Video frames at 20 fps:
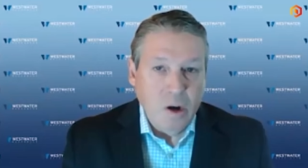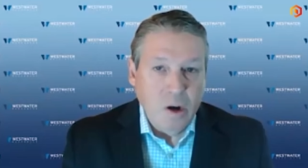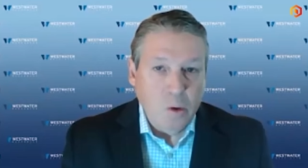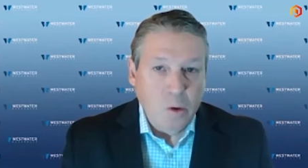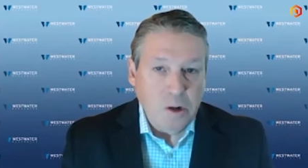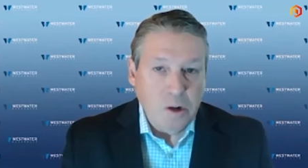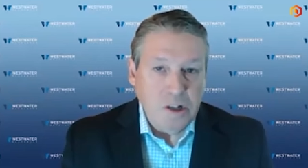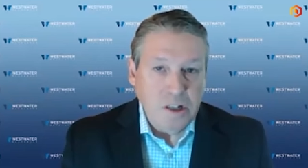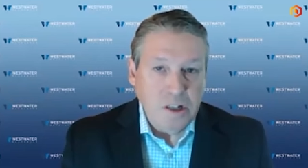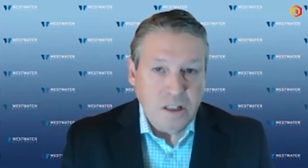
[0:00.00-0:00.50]

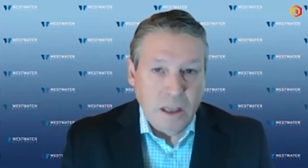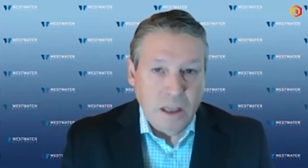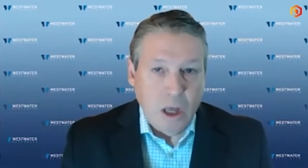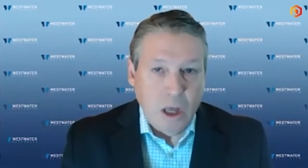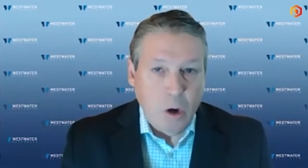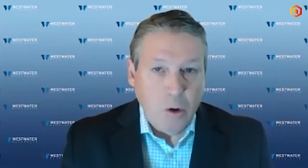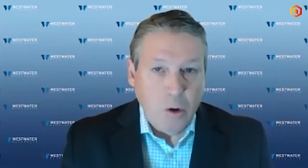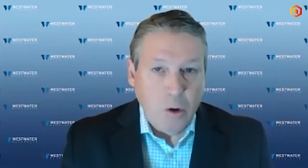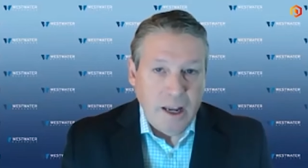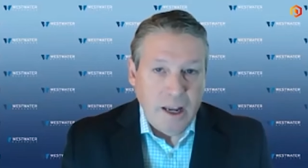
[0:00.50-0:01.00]
which is
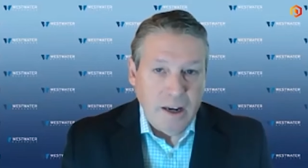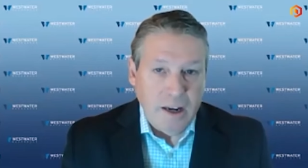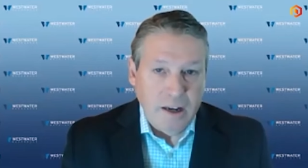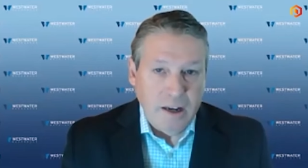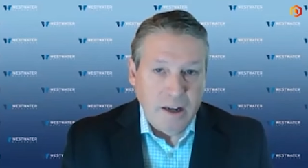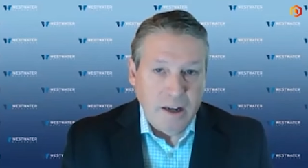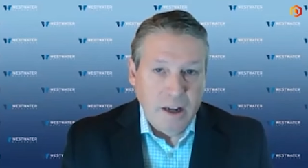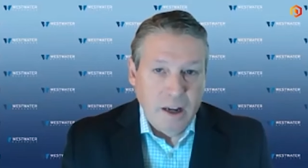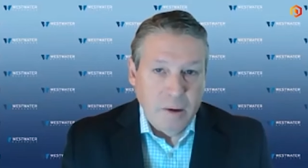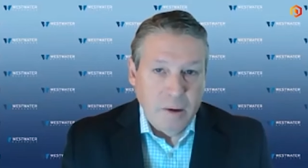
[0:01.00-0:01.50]

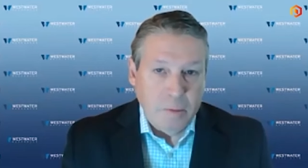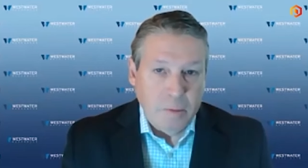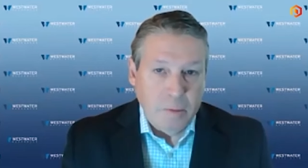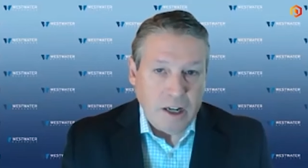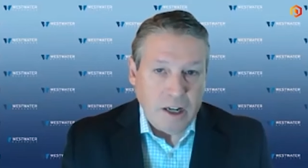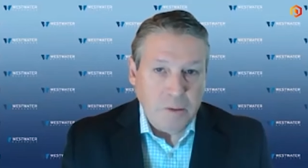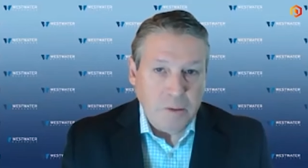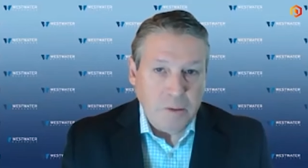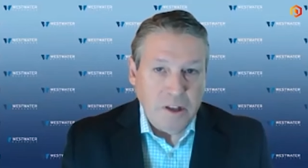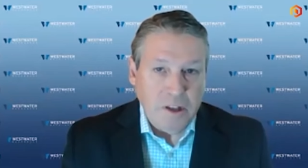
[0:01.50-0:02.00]
located
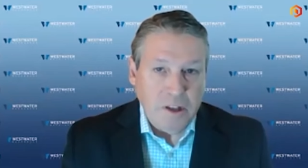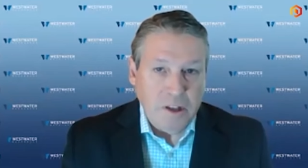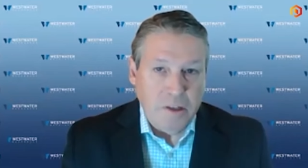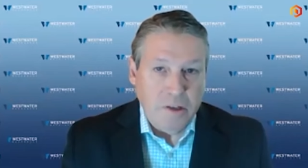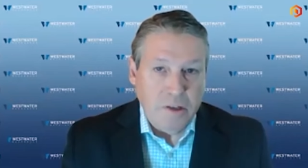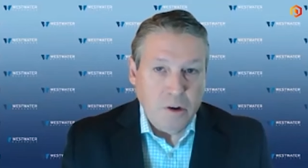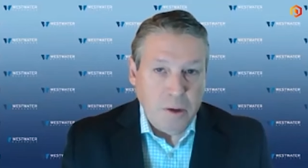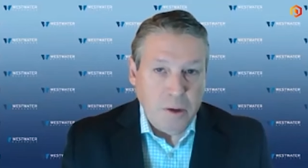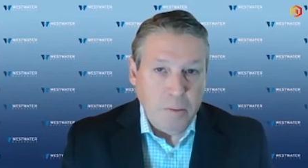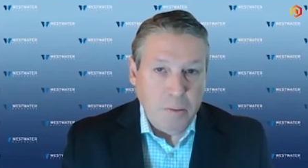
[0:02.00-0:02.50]
approximately
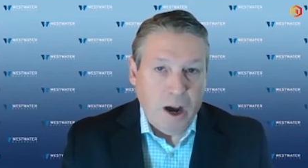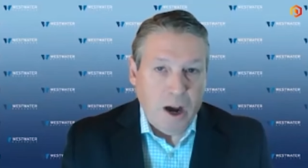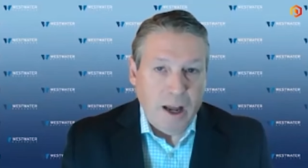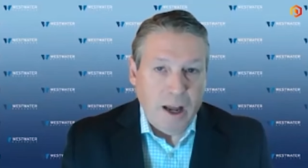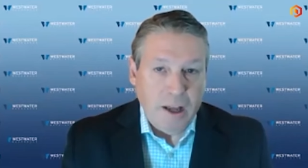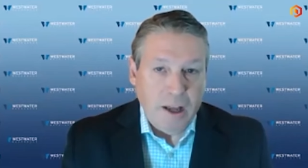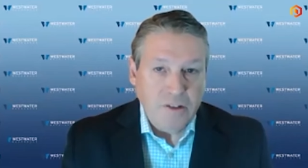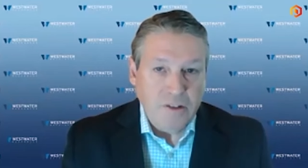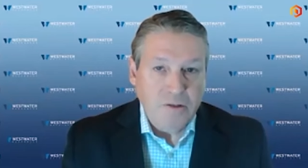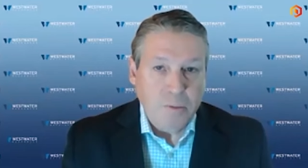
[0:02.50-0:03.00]
30
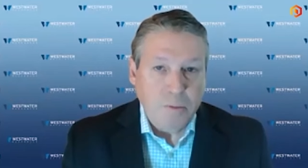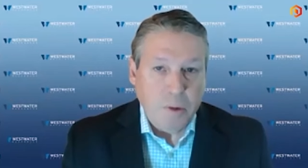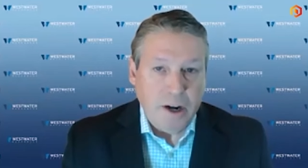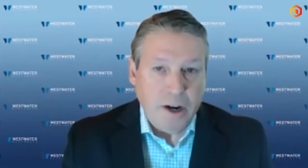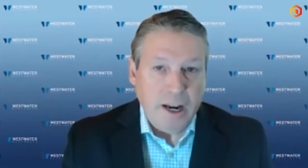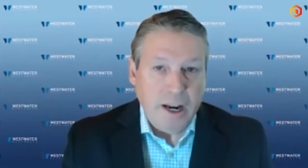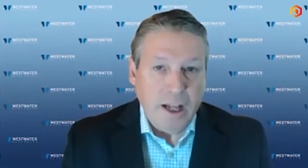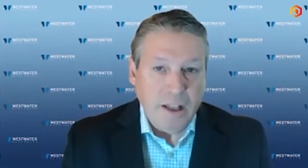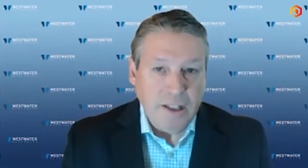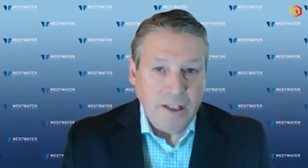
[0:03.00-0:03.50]
miles from our
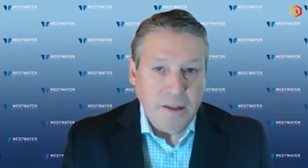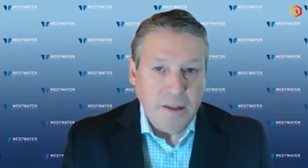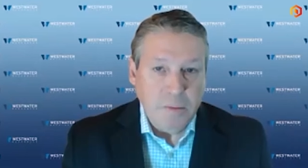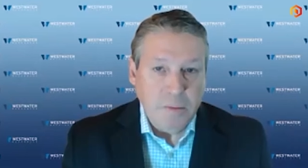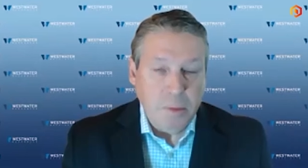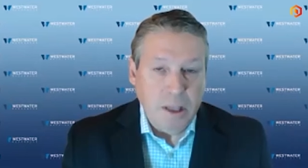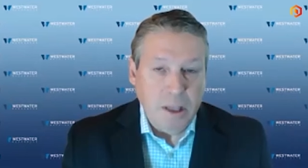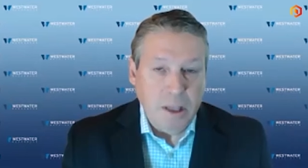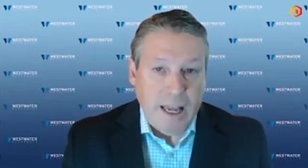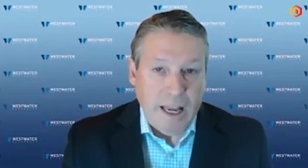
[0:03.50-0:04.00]
Kellyton
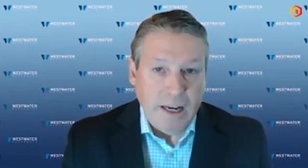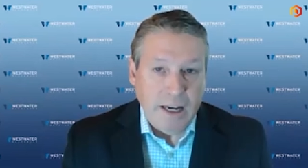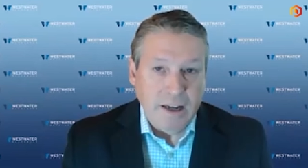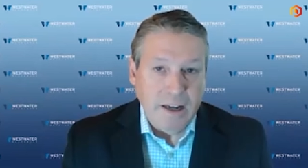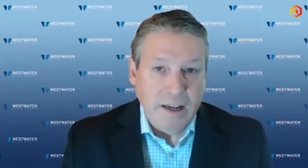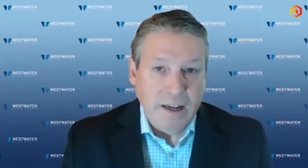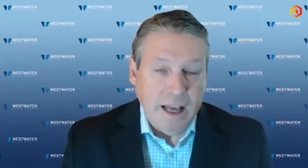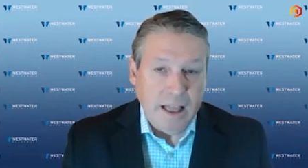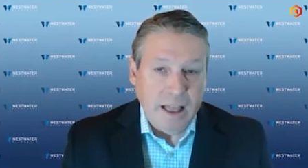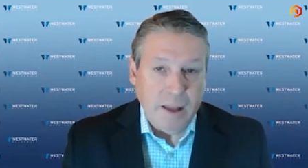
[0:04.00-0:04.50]
plant
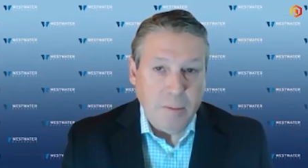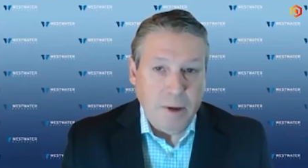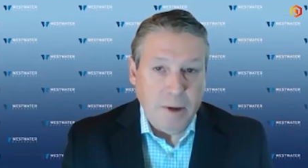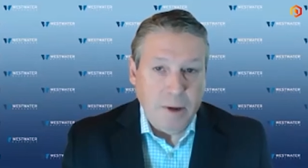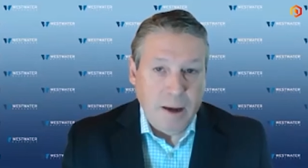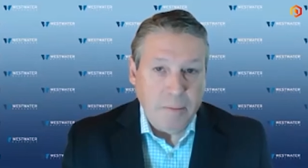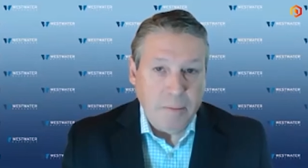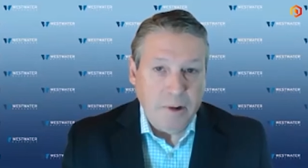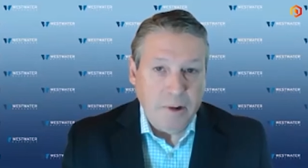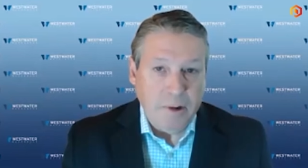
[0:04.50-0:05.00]
in
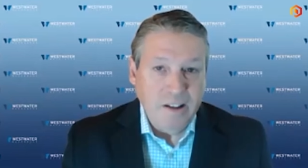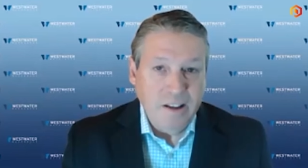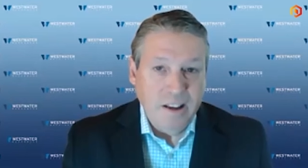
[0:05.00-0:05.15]
Alabama.